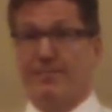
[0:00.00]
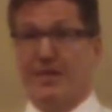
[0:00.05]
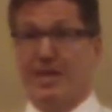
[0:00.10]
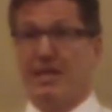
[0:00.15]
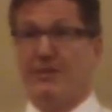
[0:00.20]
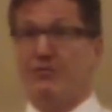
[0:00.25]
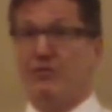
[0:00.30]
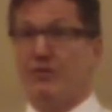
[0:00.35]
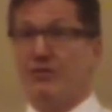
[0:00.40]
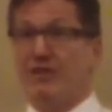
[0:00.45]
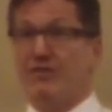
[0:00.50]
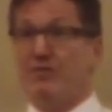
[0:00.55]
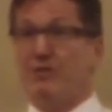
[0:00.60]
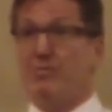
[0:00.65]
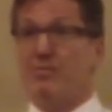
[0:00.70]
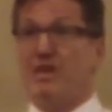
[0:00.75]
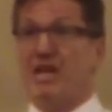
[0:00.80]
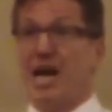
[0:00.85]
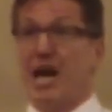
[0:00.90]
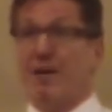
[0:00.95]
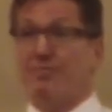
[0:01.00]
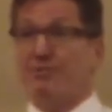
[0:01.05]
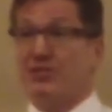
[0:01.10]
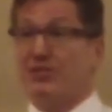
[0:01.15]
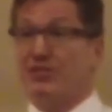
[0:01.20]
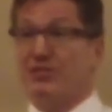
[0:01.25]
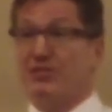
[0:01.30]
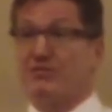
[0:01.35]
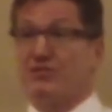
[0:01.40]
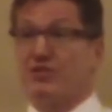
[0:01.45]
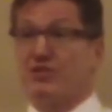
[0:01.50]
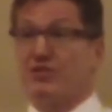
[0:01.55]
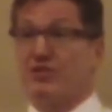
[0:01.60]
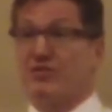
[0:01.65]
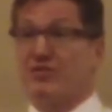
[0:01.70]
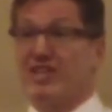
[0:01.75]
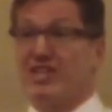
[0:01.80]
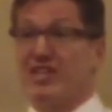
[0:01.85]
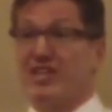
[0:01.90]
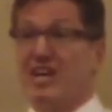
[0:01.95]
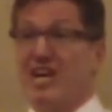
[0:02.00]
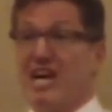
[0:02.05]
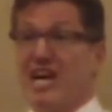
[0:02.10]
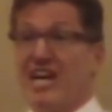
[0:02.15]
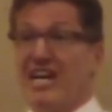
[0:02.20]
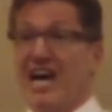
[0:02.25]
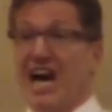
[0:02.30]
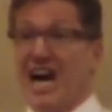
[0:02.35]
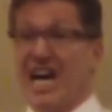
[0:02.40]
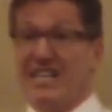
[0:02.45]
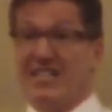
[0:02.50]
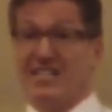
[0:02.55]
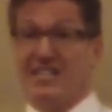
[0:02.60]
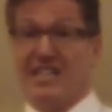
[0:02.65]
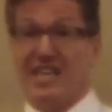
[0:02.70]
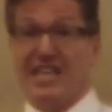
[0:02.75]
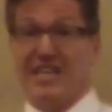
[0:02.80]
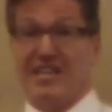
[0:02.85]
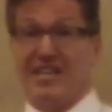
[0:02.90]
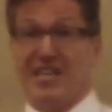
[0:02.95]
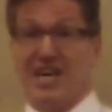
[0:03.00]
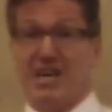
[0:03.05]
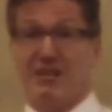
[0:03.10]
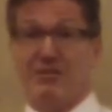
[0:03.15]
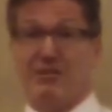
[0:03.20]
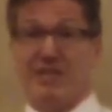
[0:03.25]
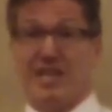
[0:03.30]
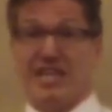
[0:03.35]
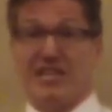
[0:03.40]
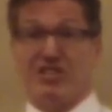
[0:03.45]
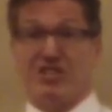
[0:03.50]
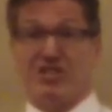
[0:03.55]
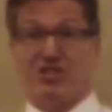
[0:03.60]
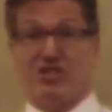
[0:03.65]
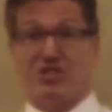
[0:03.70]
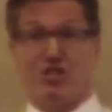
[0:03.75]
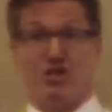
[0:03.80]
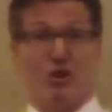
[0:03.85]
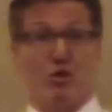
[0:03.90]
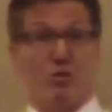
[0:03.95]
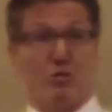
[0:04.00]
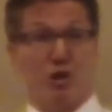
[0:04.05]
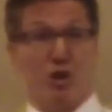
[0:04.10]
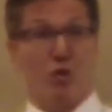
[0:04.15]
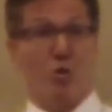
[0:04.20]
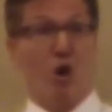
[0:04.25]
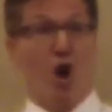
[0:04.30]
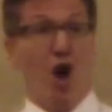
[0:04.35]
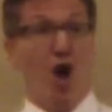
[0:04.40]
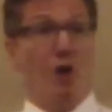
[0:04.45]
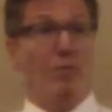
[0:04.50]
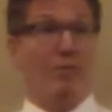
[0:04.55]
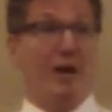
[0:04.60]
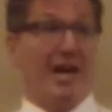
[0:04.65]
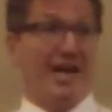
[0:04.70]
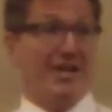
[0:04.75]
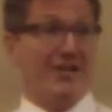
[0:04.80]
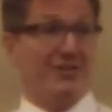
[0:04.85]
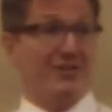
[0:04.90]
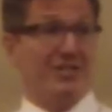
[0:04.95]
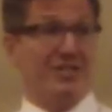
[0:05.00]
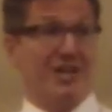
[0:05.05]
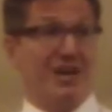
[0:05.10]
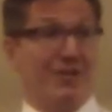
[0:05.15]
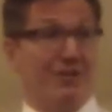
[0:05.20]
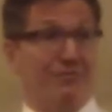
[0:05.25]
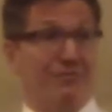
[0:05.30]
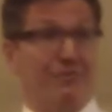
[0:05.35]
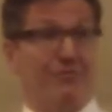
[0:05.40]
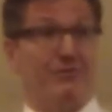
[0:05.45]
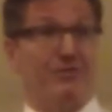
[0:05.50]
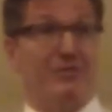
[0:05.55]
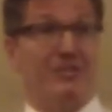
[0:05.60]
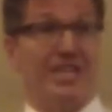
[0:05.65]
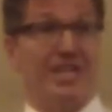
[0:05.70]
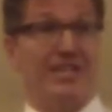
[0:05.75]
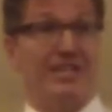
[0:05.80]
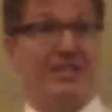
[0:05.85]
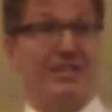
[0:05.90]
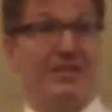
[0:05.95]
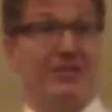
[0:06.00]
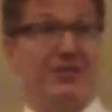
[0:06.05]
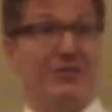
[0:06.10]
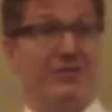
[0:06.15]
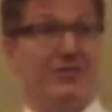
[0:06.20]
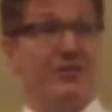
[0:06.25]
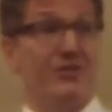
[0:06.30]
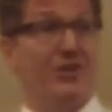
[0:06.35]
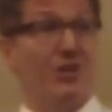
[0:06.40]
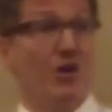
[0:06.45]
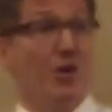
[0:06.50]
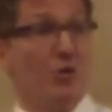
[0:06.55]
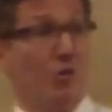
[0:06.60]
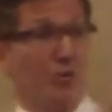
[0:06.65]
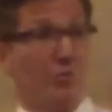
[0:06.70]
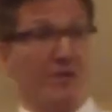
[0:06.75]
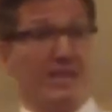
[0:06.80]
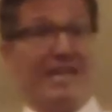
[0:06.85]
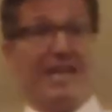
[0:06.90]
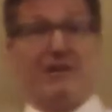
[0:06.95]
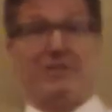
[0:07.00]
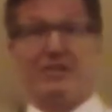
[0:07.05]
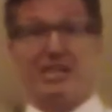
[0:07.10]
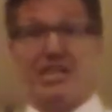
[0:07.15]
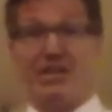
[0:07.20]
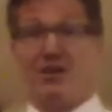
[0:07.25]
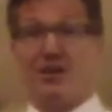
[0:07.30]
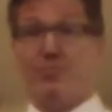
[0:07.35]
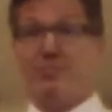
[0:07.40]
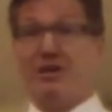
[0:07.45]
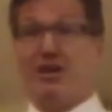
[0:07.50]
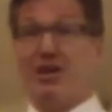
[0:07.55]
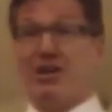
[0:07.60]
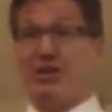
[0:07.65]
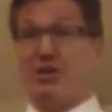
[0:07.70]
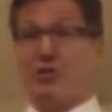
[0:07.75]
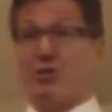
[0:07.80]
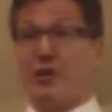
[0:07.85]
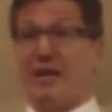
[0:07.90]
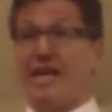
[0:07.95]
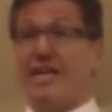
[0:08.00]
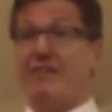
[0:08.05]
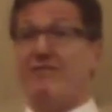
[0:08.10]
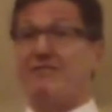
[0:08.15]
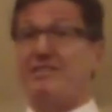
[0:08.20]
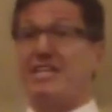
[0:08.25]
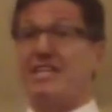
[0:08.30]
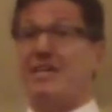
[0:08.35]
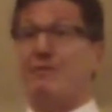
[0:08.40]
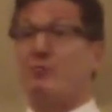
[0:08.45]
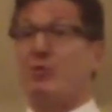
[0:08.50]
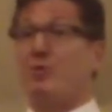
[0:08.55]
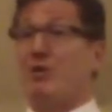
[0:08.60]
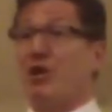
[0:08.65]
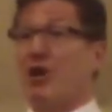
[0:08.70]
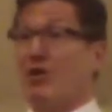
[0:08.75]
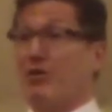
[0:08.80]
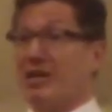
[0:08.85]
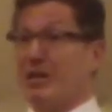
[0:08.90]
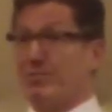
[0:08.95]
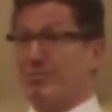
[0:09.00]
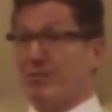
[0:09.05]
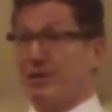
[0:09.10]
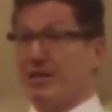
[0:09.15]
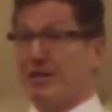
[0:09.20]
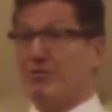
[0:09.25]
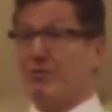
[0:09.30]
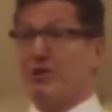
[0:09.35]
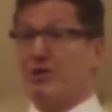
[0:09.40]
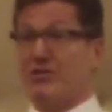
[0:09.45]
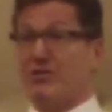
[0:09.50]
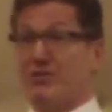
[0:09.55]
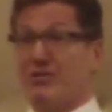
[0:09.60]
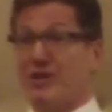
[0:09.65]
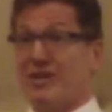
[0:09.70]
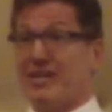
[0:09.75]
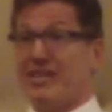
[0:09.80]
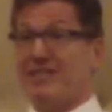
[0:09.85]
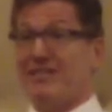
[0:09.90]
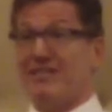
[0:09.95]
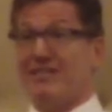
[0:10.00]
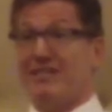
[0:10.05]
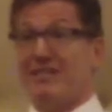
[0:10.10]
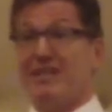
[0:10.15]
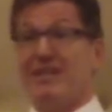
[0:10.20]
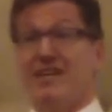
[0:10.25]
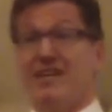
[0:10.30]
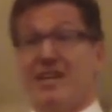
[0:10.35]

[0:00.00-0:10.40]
And if you give them the options of serving an isolated congregation solo all by yourself for 10 years, or being able to be on a creative team where we all get to play to our strengths,